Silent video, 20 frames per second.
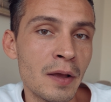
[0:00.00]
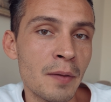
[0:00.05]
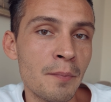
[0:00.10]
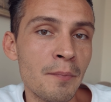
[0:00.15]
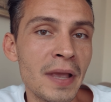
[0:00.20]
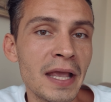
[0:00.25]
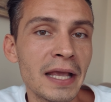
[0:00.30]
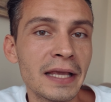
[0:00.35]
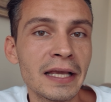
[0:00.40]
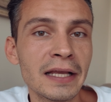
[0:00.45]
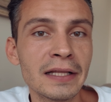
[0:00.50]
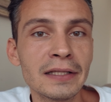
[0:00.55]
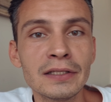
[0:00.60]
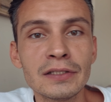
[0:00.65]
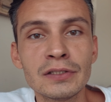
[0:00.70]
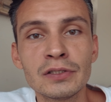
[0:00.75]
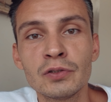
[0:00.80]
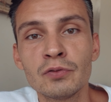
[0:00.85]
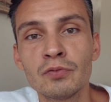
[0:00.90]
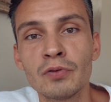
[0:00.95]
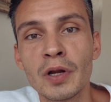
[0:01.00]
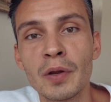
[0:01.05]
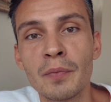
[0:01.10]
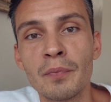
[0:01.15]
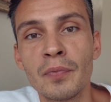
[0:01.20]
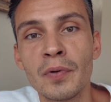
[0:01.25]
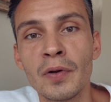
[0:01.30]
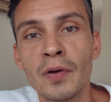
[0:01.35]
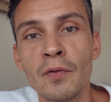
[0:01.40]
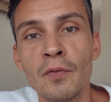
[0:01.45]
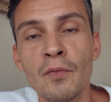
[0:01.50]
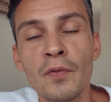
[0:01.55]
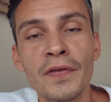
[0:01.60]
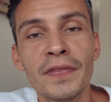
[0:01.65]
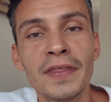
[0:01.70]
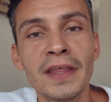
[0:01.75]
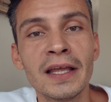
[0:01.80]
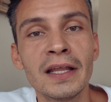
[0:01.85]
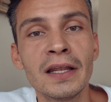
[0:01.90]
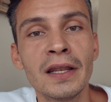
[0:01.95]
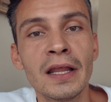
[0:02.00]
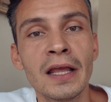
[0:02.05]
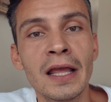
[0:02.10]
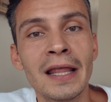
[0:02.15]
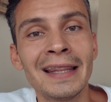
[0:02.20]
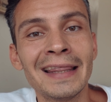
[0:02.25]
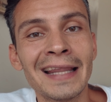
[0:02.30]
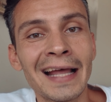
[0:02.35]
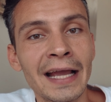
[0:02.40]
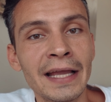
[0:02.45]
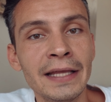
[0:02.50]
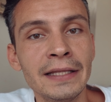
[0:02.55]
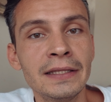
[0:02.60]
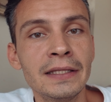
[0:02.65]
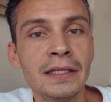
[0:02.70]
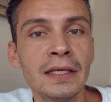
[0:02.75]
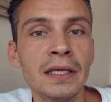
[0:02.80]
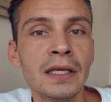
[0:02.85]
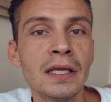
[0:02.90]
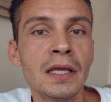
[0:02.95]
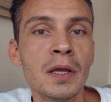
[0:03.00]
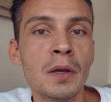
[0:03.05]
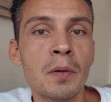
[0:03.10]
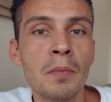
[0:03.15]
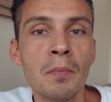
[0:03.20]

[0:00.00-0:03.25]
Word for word: making this trip within 90